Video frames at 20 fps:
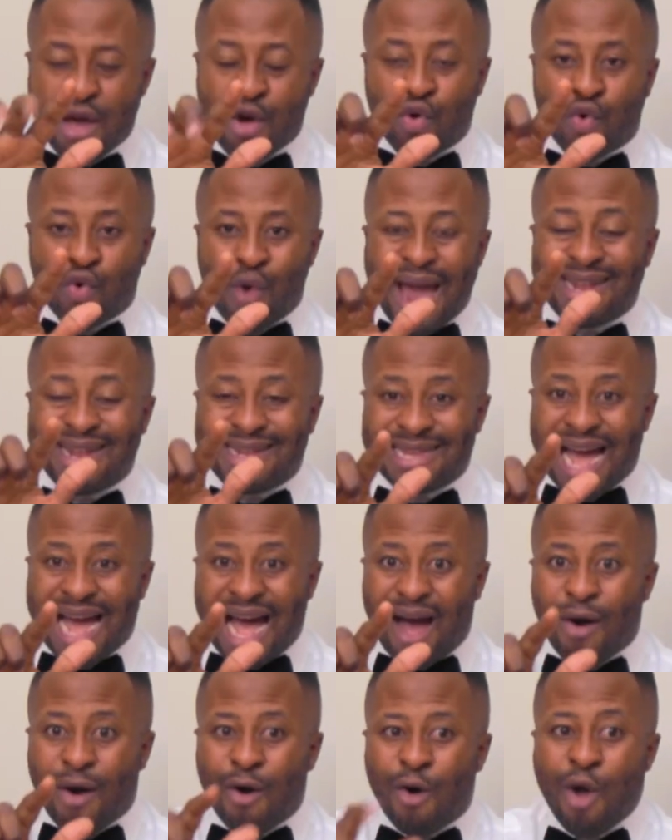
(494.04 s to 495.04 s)
Right
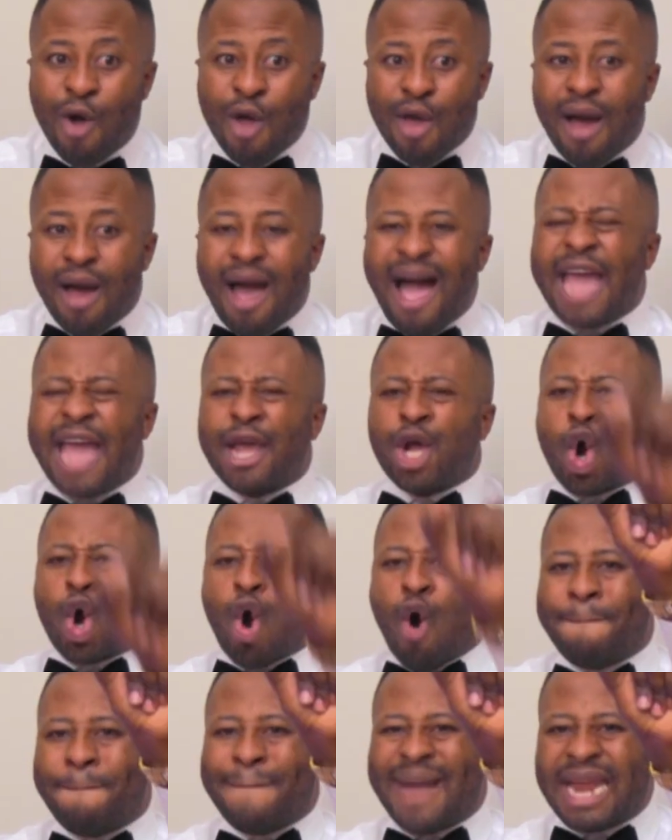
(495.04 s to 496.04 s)
now, I
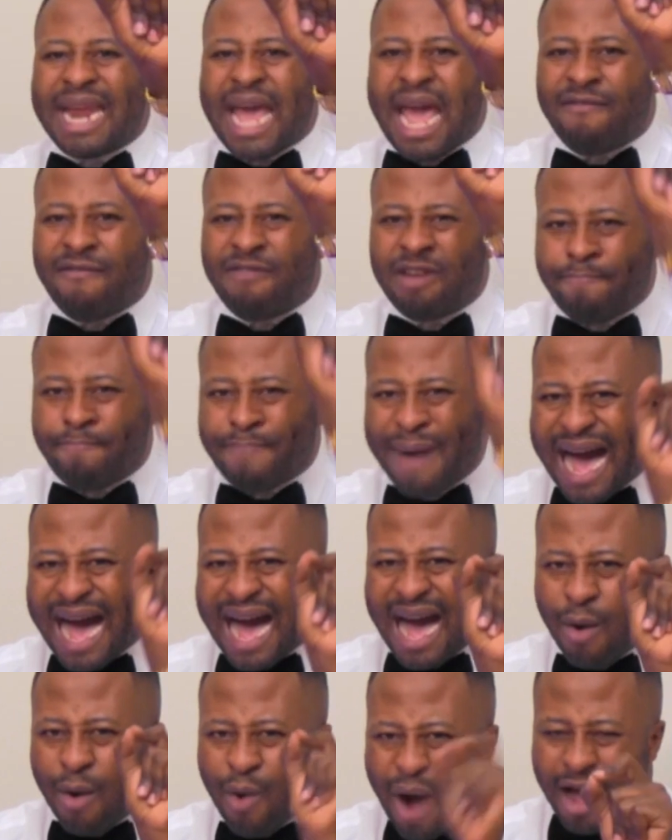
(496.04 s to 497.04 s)
command every
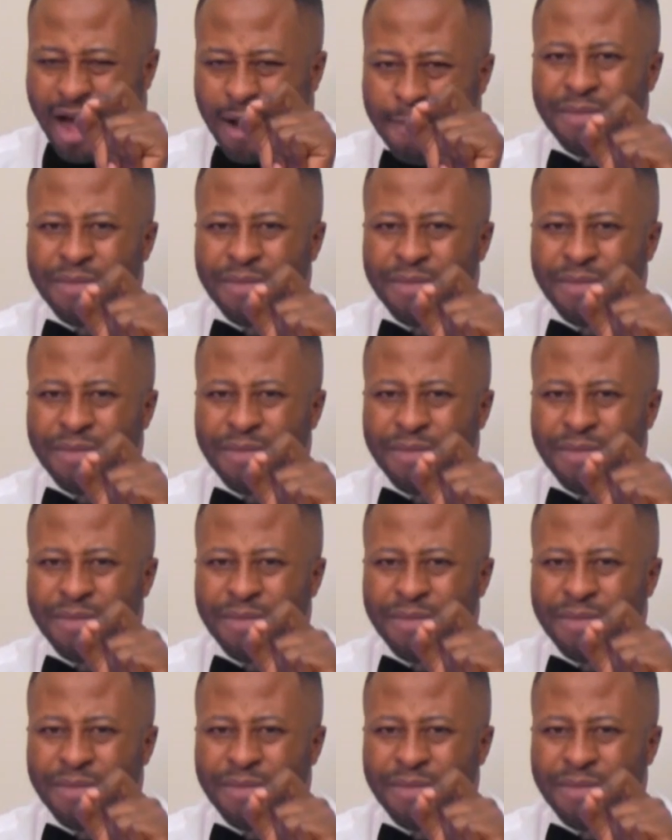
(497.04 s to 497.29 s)
power